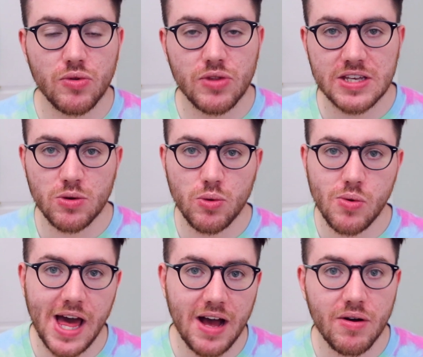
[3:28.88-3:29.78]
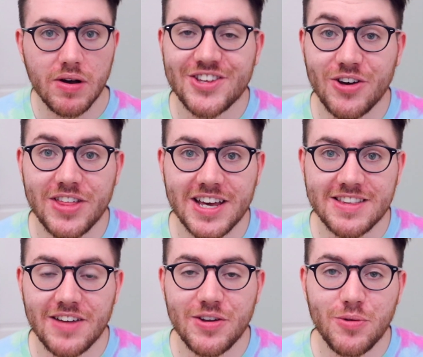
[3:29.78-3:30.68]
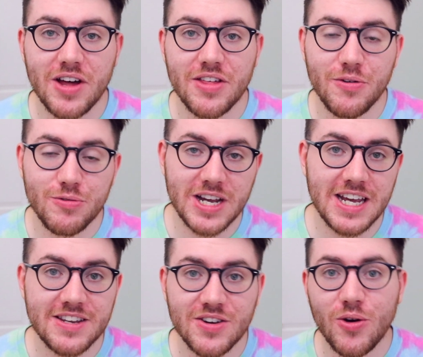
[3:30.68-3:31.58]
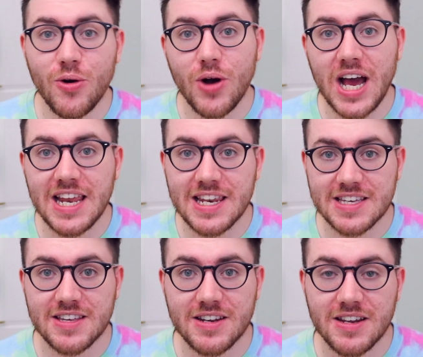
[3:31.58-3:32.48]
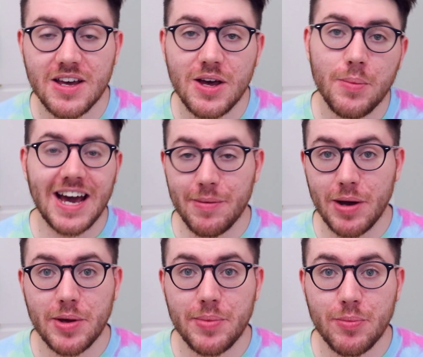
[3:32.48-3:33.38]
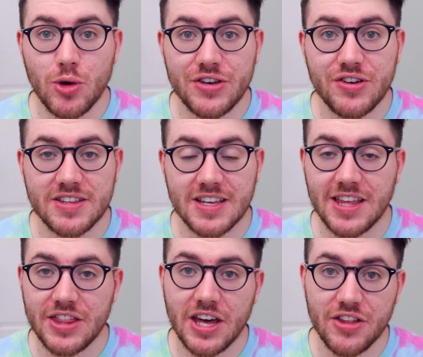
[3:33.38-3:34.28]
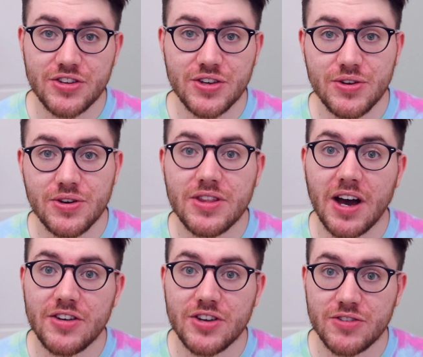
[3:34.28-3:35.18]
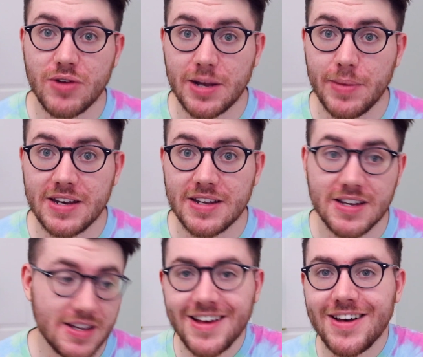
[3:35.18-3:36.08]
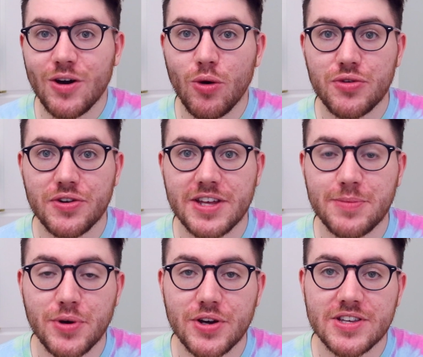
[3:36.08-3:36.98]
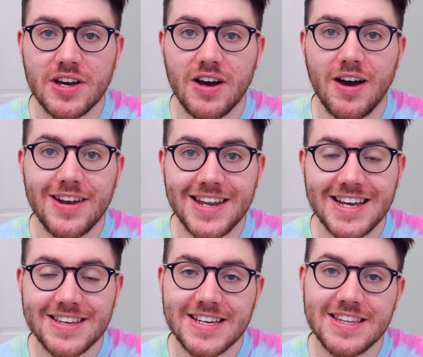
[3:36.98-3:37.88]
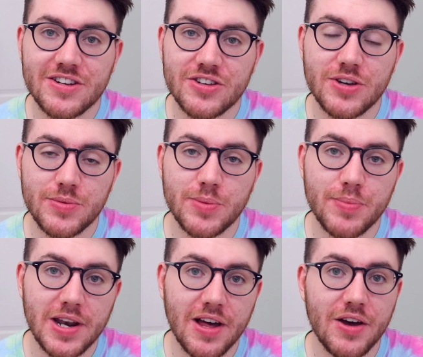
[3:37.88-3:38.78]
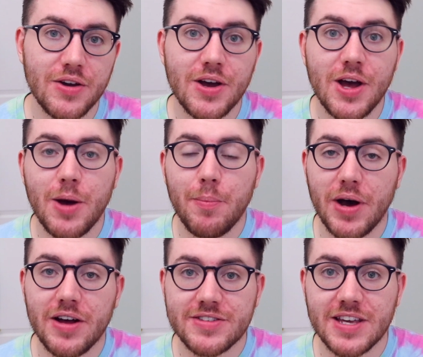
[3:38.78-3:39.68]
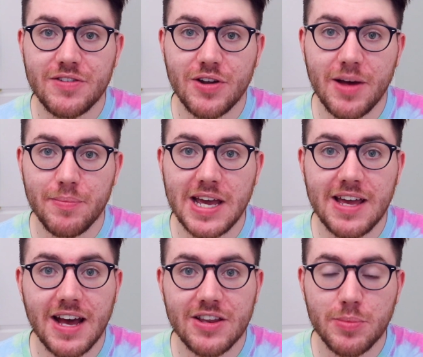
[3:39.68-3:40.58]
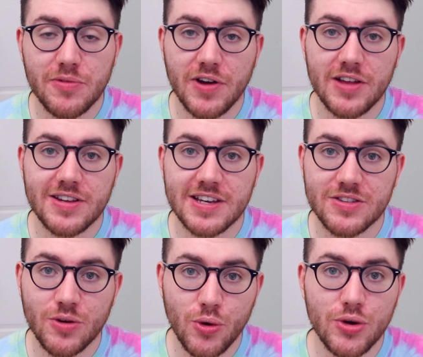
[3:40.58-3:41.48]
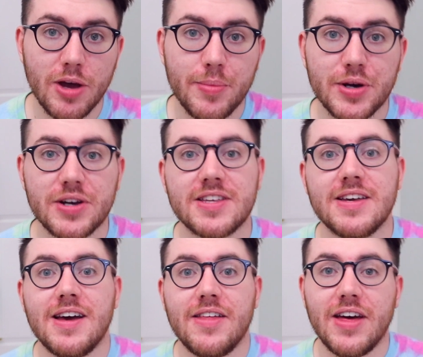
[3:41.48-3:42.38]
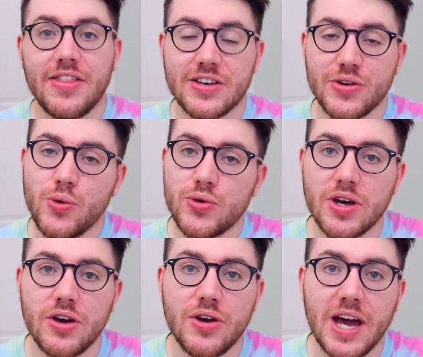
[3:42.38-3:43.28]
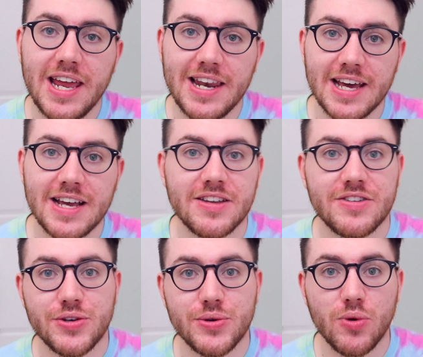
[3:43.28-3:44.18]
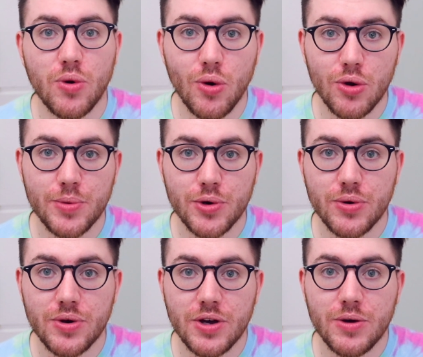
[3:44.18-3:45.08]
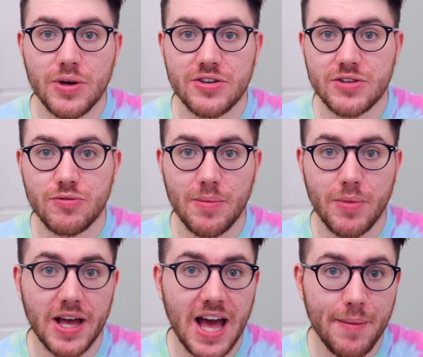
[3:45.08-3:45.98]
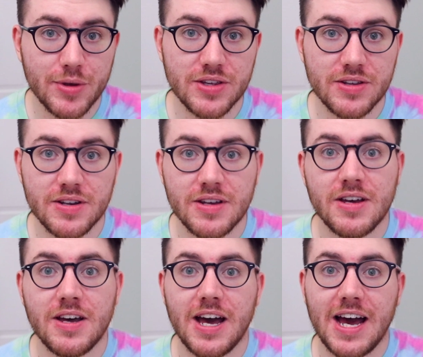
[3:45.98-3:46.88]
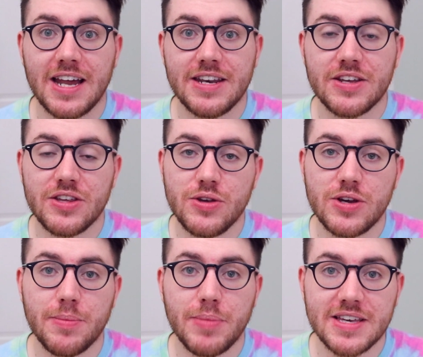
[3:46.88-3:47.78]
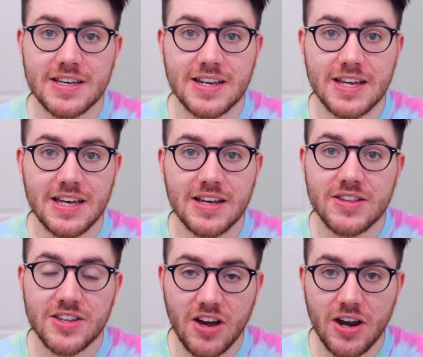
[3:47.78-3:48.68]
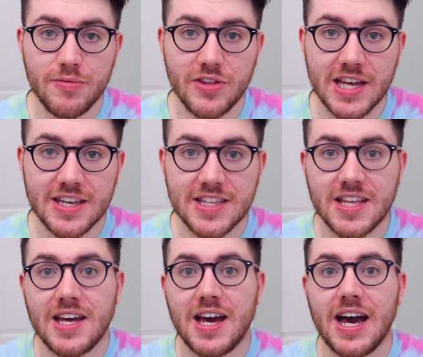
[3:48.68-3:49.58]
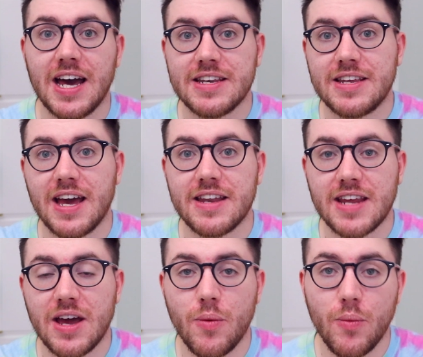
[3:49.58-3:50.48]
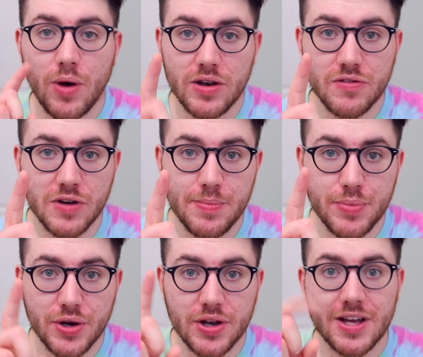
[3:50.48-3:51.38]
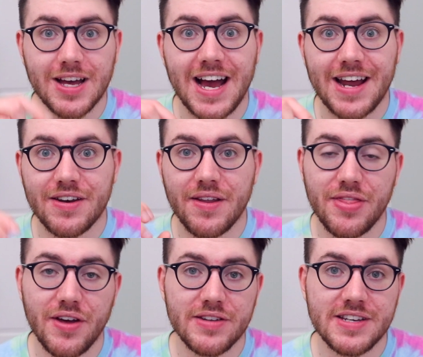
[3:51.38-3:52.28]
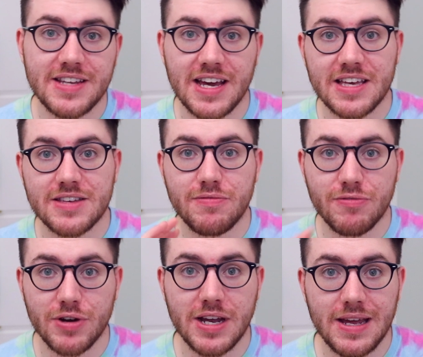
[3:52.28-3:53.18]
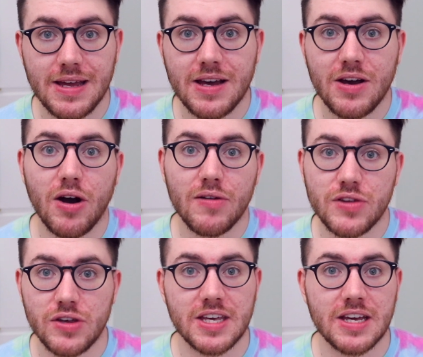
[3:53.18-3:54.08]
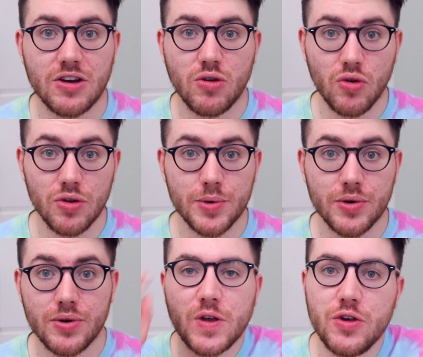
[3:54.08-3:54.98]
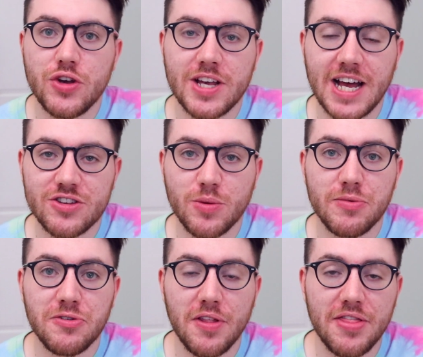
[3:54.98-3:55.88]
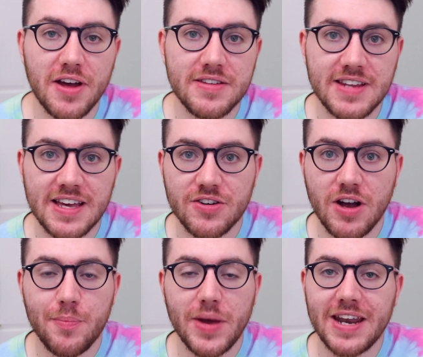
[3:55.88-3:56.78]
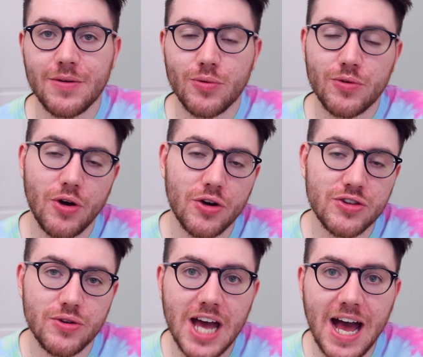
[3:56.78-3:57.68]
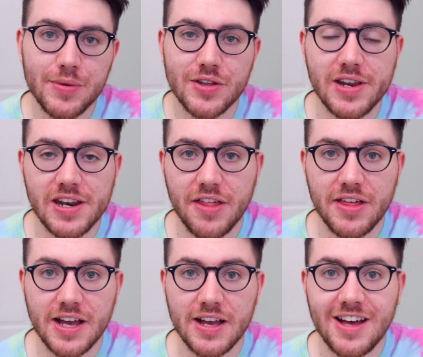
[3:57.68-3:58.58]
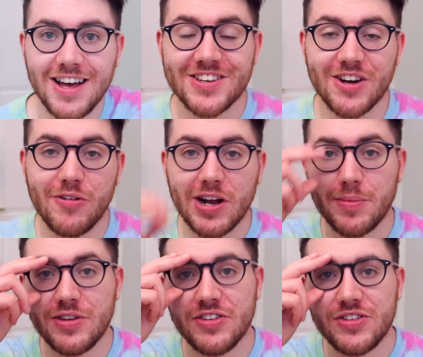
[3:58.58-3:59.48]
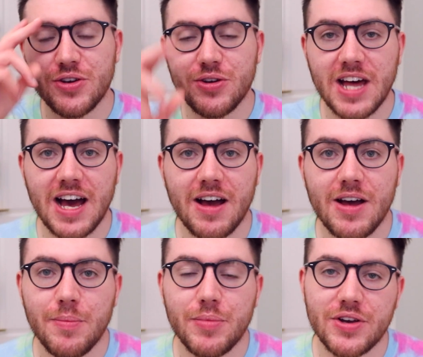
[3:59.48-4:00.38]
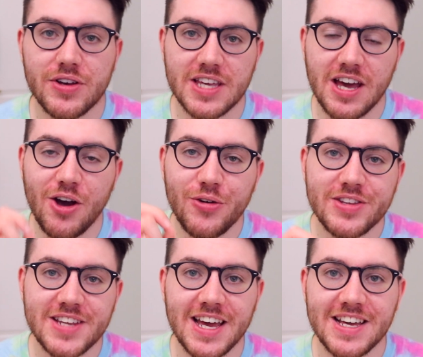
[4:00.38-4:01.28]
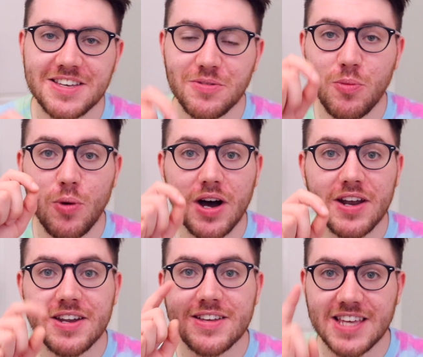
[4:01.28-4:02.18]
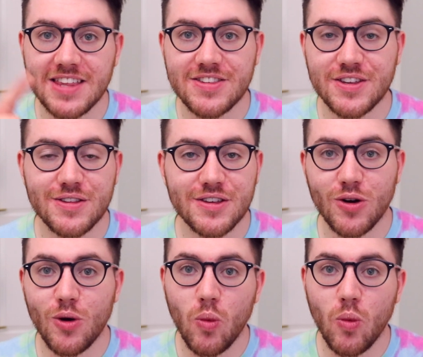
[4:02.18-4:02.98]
this all out. So I think it's definitely worth a read or a listen, and it might be a bit more interesting than the other two that I just recommended. All three of these books are linked in the description below, but if you're like me and you prefer to listen to audiobooks, then there's also a link to Audible, which is run by Amazon, and you can basically sign up for this and get 1 free book and 30 days free of using Audible. You can cancel before 30 days are up and it will cost you absolutely nothing. So I recommend you do that because it only takes one sentence or